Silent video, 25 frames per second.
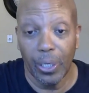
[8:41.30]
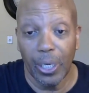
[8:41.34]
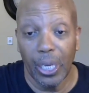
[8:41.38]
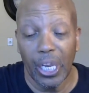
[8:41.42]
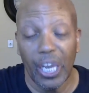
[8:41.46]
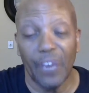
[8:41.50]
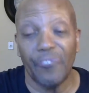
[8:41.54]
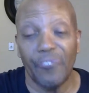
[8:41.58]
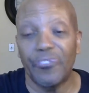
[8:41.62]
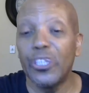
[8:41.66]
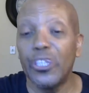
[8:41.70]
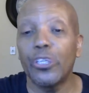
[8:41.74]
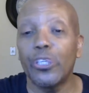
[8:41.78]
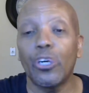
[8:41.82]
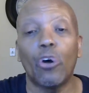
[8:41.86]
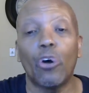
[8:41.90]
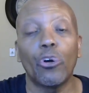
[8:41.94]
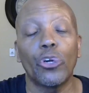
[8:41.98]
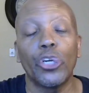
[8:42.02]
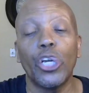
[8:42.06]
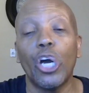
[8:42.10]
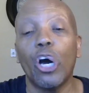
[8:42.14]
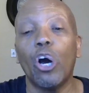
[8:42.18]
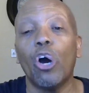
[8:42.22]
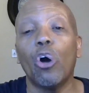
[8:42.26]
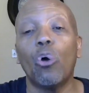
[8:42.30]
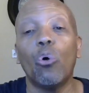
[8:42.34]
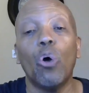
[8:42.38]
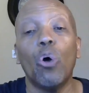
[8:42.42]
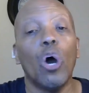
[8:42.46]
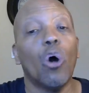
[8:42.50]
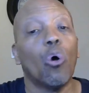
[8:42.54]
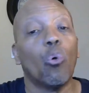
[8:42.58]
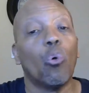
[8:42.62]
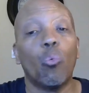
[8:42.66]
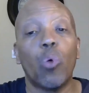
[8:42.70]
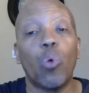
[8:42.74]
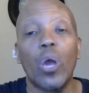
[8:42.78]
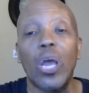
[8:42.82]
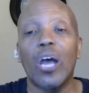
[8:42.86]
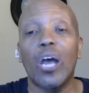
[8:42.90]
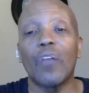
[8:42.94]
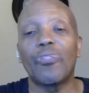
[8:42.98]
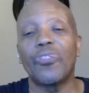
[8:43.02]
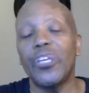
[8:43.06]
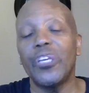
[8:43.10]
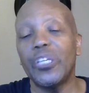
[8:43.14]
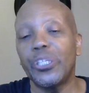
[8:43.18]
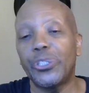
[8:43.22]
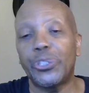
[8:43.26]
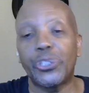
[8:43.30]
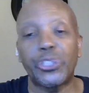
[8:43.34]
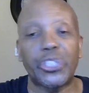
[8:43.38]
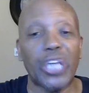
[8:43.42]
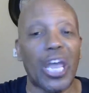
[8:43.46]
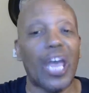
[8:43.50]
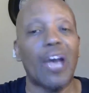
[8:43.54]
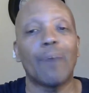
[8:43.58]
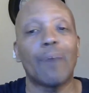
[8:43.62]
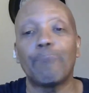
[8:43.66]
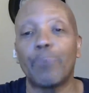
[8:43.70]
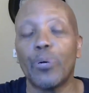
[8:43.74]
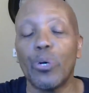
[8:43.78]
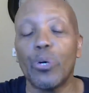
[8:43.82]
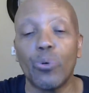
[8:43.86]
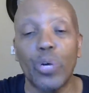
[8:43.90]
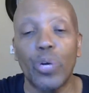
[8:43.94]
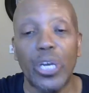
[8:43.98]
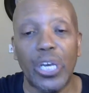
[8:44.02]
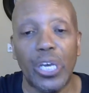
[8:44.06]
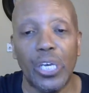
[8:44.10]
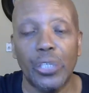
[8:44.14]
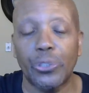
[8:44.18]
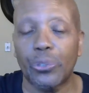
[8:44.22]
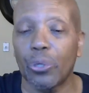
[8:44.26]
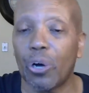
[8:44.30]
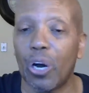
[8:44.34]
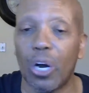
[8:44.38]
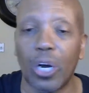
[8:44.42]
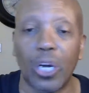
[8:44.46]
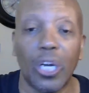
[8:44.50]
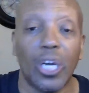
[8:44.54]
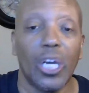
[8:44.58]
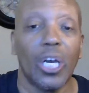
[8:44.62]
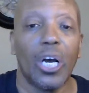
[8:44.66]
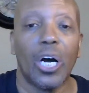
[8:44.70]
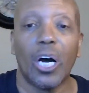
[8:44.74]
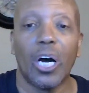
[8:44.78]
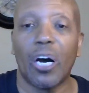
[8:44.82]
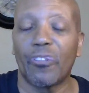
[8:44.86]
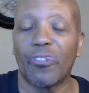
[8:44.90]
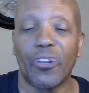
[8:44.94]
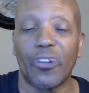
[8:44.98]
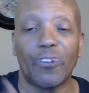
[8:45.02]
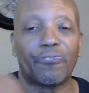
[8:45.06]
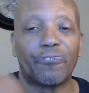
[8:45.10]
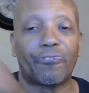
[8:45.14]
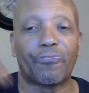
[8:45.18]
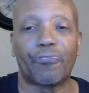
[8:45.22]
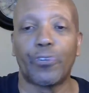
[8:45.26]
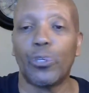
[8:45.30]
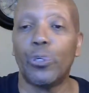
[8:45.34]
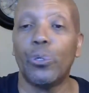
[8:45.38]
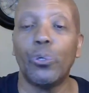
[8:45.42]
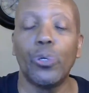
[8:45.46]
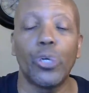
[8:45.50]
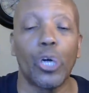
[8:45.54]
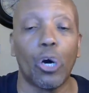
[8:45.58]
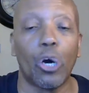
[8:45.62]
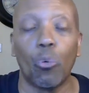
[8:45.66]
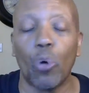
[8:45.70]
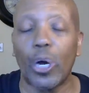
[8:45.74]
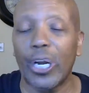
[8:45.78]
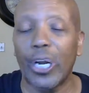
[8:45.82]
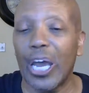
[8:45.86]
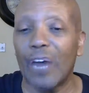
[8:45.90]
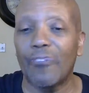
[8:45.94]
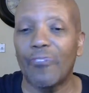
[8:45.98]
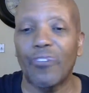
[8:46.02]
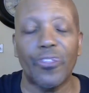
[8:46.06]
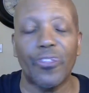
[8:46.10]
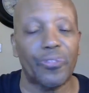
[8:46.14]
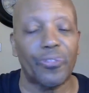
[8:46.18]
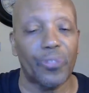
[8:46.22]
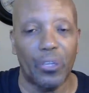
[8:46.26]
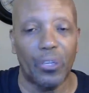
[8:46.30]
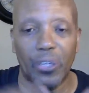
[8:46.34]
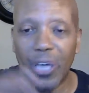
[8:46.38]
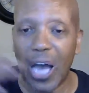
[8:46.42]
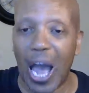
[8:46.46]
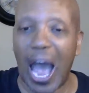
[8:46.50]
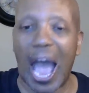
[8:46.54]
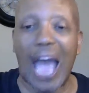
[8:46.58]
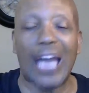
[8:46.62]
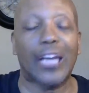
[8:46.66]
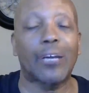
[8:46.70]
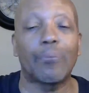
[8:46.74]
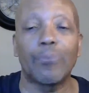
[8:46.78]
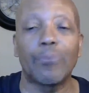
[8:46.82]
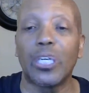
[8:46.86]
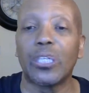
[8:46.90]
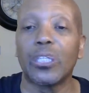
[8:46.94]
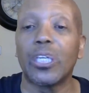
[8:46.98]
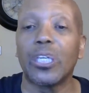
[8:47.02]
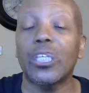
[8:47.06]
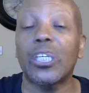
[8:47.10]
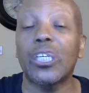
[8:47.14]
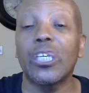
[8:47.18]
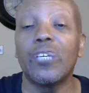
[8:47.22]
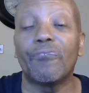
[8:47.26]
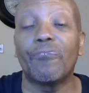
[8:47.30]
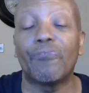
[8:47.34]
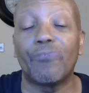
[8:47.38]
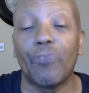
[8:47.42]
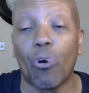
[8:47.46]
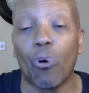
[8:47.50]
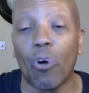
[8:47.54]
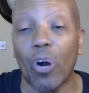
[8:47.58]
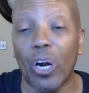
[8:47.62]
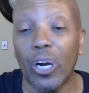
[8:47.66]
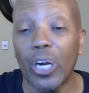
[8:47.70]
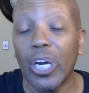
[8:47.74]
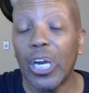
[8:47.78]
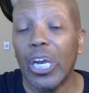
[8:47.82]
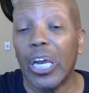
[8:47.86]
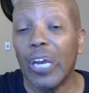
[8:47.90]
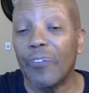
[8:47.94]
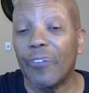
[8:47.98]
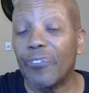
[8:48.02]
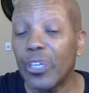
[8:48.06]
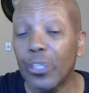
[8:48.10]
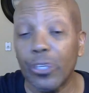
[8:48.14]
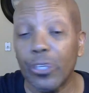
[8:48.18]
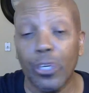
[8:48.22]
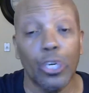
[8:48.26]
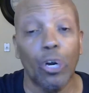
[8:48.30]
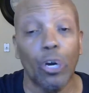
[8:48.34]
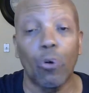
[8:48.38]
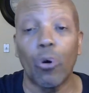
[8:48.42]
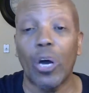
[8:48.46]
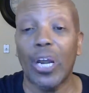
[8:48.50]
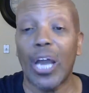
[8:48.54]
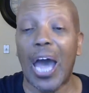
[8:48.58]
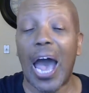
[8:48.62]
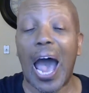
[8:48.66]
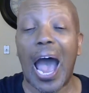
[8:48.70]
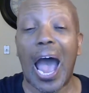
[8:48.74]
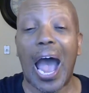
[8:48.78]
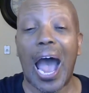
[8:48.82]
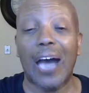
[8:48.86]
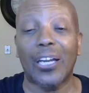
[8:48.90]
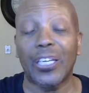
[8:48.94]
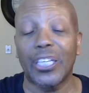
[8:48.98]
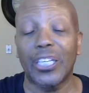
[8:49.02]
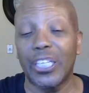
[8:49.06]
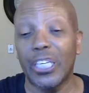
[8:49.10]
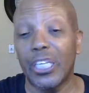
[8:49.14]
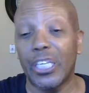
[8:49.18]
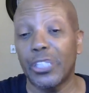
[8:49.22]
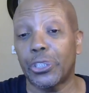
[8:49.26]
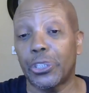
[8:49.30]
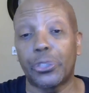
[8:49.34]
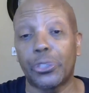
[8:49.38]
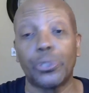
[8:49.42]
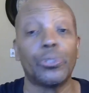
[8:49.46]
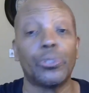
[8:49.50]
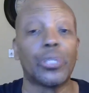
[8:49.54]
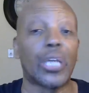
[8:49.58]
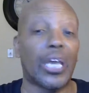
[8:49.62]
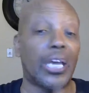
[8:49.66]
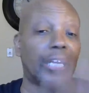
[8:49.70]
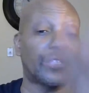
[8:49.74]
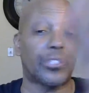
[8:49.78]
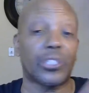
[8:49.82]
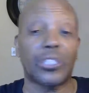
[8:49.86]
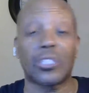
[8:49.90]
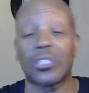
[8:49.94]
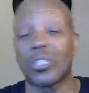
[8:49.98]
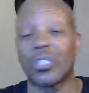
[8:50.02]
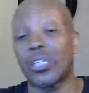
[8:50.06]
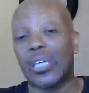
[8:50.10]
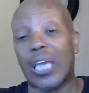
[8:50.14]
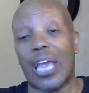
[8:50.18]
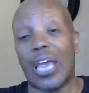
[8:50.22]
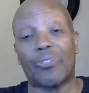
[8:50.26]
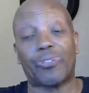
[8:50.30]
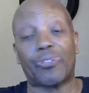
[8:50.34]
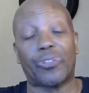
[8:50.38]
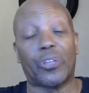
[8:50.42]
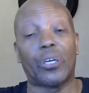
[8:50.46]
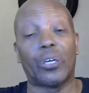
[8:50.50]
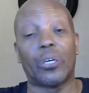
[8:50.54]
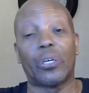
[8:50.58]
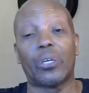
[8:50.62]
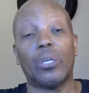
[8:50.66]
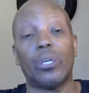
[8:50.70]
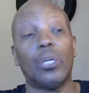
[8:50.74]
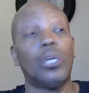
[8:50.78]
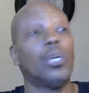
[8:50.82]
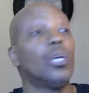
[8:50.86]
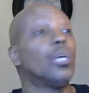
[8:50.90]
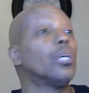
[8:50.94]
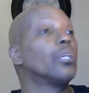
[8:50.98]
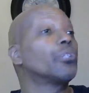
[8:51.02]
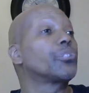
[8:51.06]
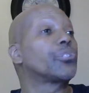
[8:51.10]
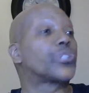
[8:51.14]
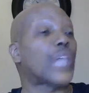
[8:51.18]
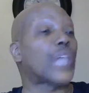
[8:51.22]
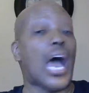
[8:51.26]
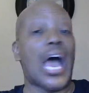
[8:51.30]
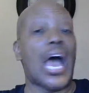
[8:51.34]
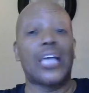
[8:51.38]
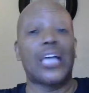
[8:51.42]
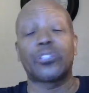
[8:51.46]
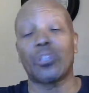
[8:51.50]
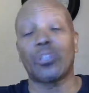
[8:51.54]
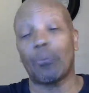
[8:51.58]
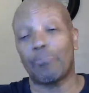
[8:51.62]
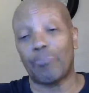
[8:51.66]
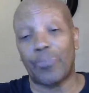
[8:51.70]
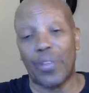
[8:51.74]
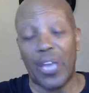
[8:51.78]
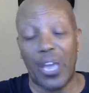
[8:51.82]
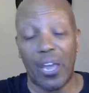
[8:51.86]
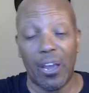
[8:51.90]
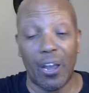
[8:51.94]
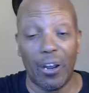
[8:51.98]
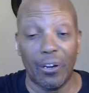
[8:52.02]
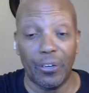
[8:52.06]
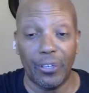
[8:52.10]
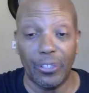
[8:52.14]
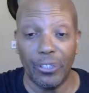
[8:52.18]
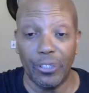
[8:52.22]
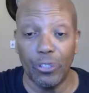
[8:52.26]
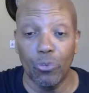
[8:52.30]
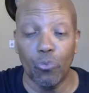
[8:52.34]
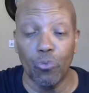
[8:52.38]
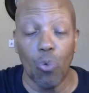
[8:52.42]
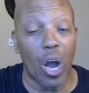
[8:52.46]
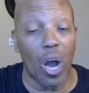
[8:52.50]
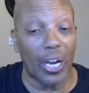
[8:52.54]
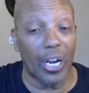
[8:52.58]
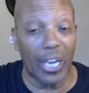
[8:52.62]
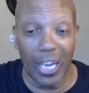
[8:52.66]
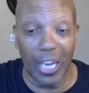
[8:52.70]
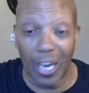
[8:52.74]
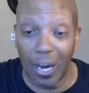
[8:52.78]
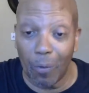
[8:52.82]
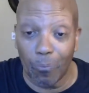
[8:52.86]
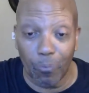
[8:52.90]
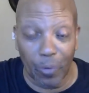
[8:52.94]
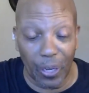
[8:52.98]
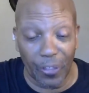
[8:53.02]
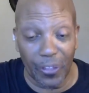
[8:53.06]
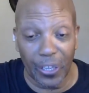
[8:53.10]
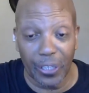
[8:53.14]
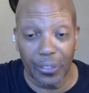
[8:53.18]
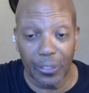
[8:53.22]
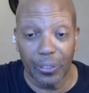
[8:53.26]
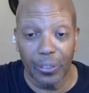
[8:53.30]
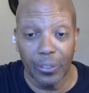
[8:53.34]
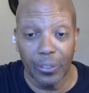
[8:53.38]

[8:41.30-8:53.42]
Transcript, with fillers: If you don't know where the shampoo is or, or the fruit or whatever item you're looking for, you don't know what aisle it is, you're too lazy to look at the signs up there and you want help with it,